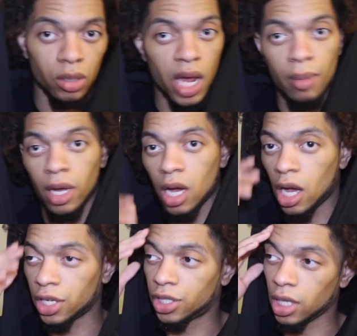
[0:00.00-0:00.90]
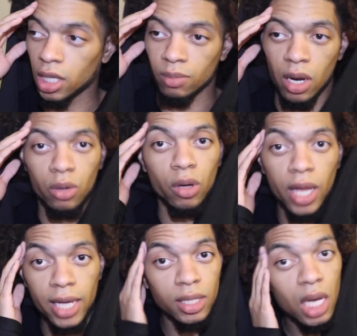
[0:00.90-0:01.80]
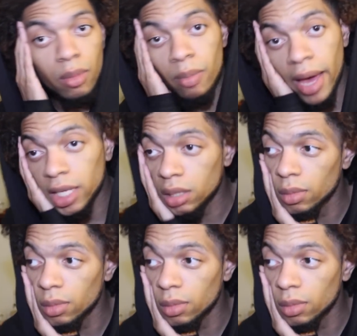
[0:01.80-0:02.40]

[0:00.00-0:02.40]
now I'm like, oh shit, these medical classes are coming back to